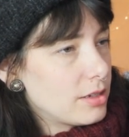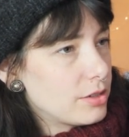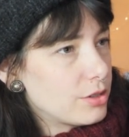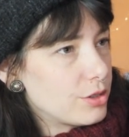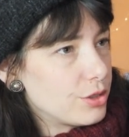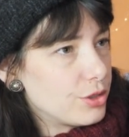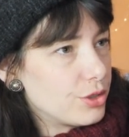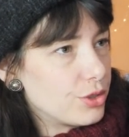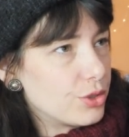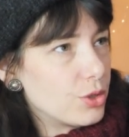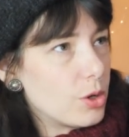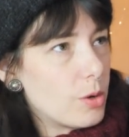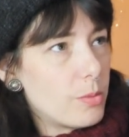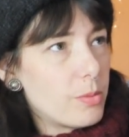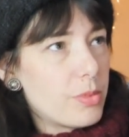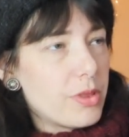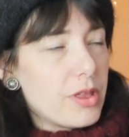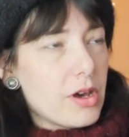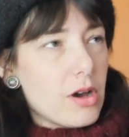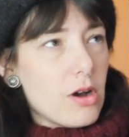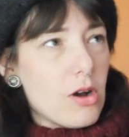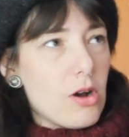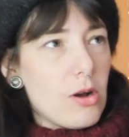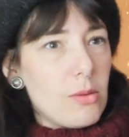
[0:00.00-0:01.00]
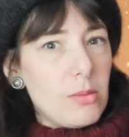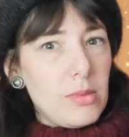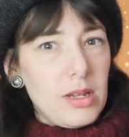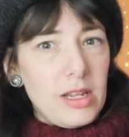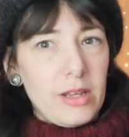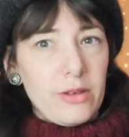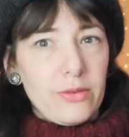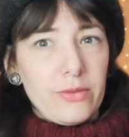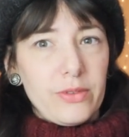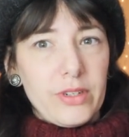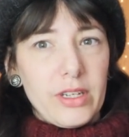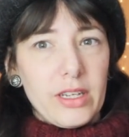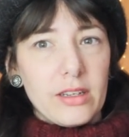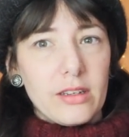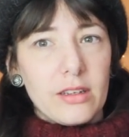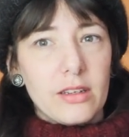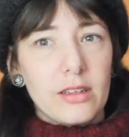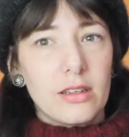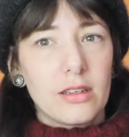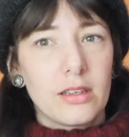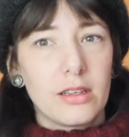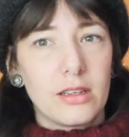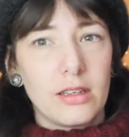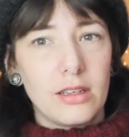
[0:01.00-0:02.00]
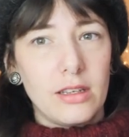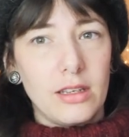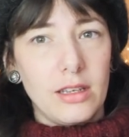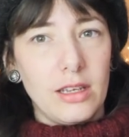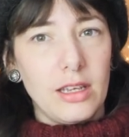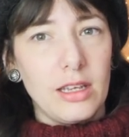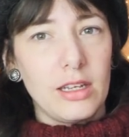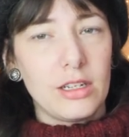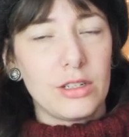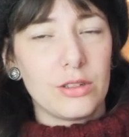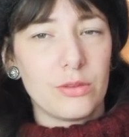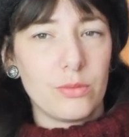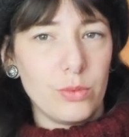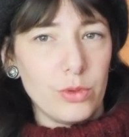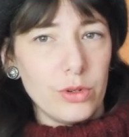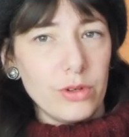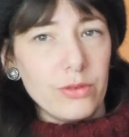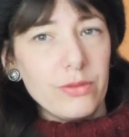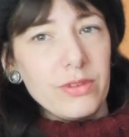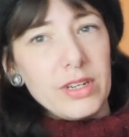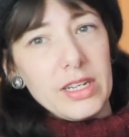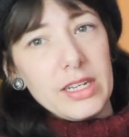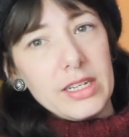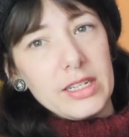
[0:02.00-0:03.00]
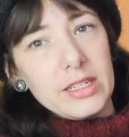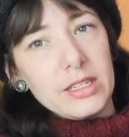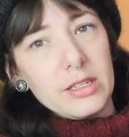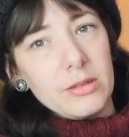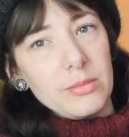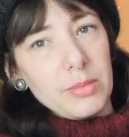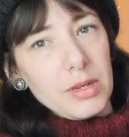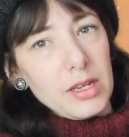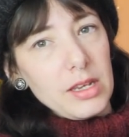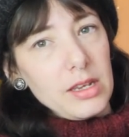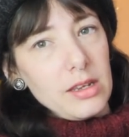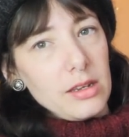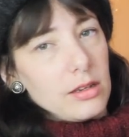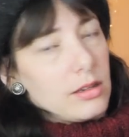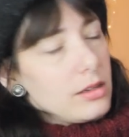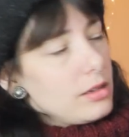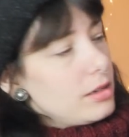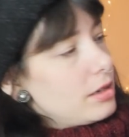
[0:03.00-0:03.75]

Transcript: to stop the arm lifting, it would have needed to be.